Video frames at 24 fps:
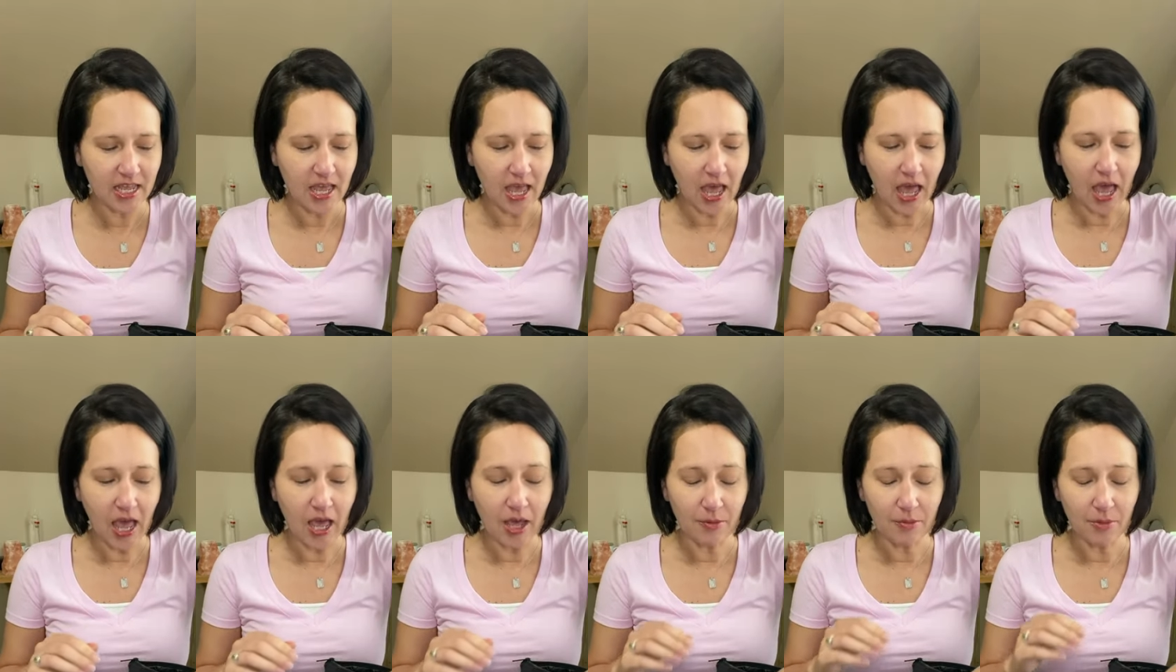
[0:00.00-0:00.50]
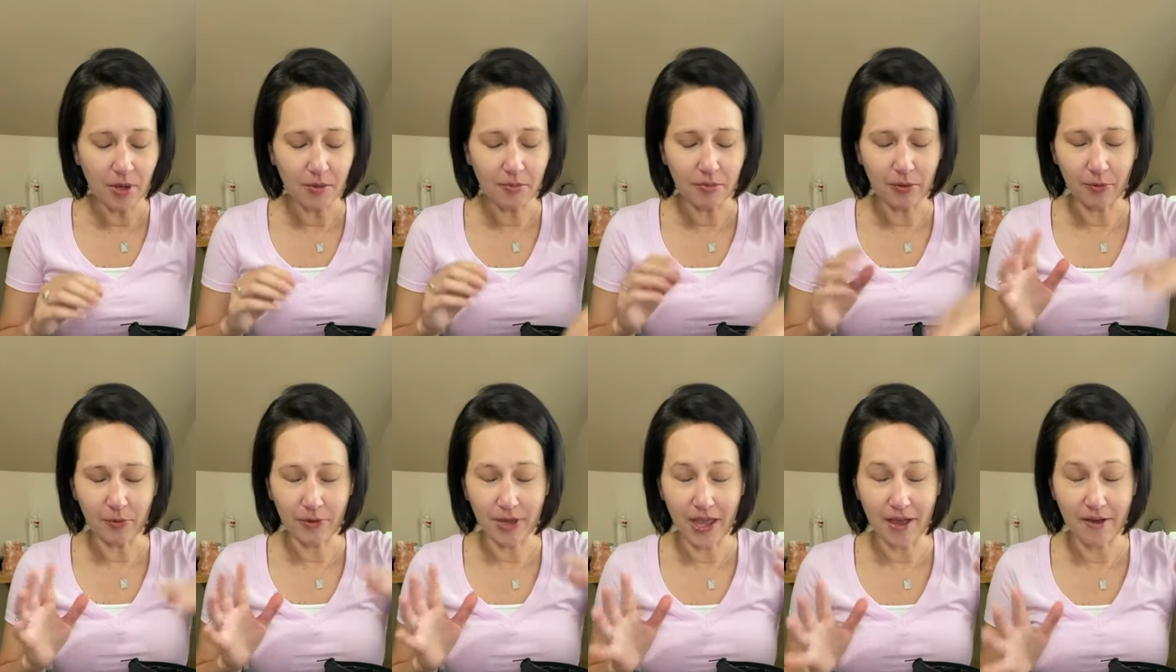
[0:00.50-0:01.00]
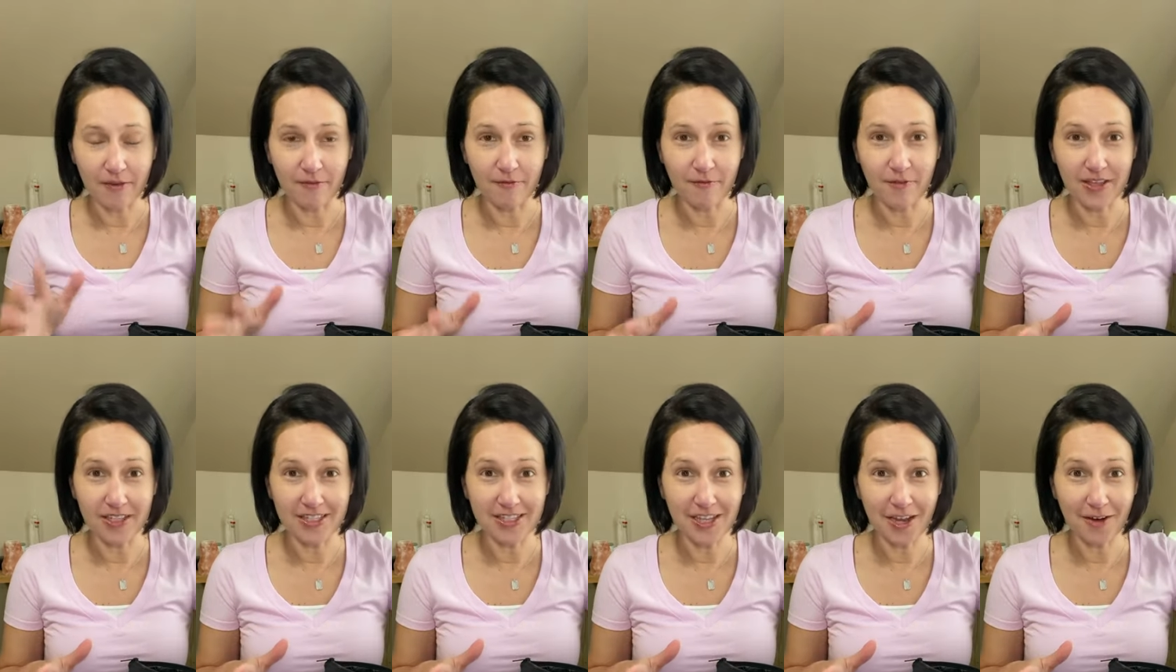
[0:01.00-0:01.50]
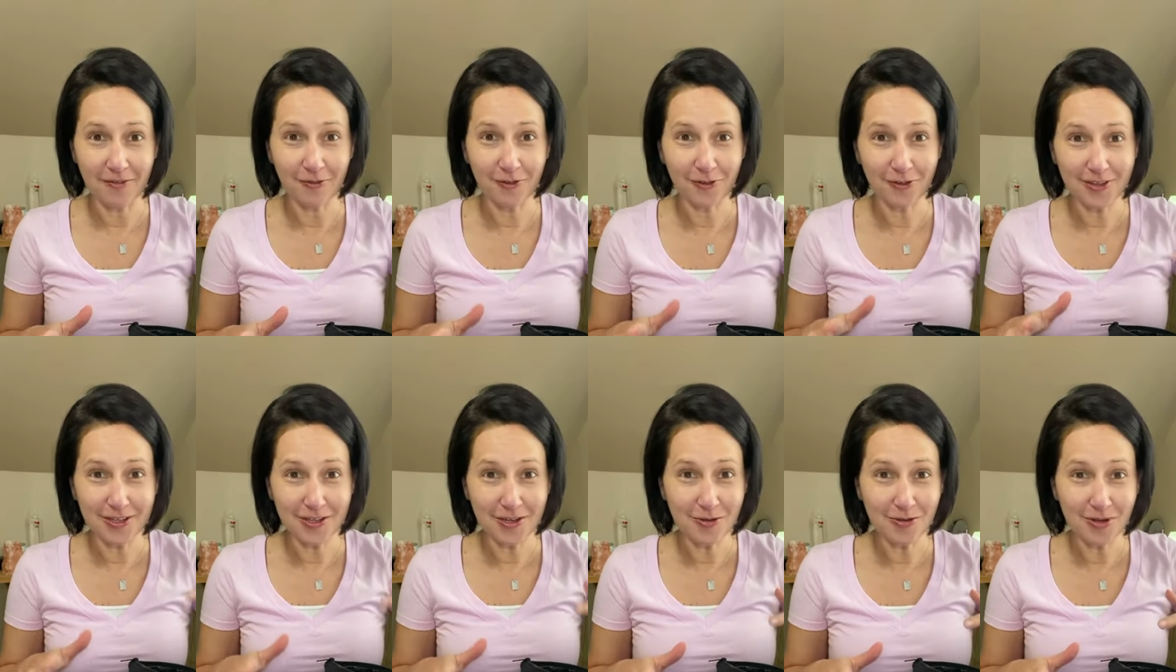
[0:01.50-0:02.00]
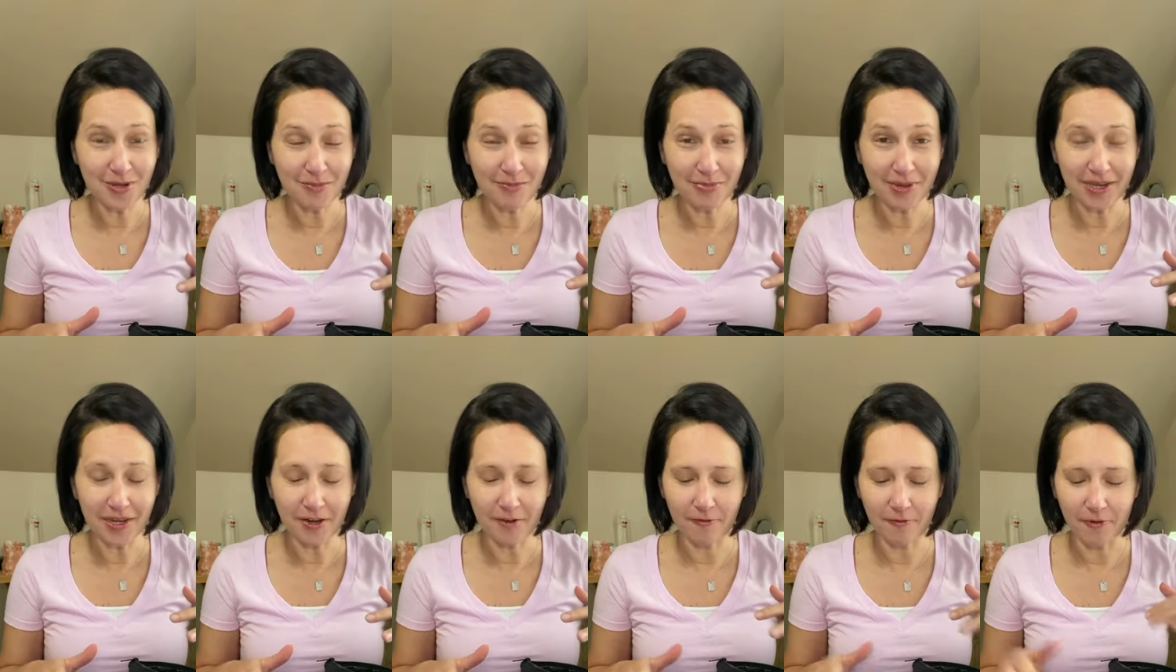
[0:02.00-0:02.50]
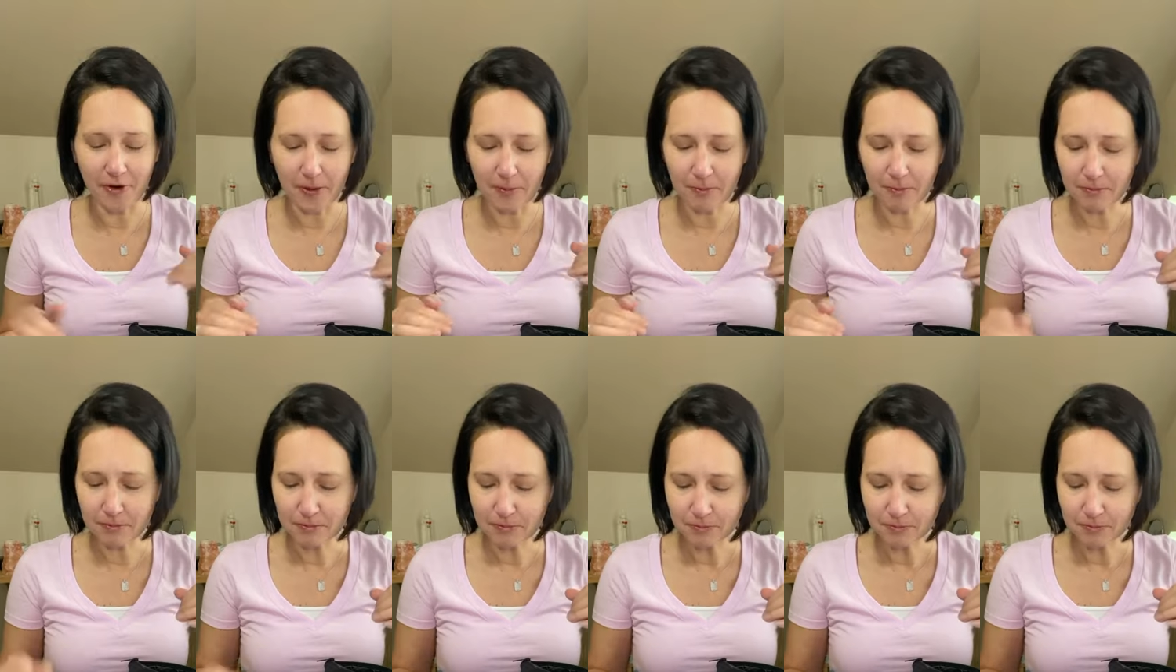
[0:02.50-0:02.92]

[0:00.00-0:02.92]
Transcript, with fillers: Um, but we have several that you can pick from.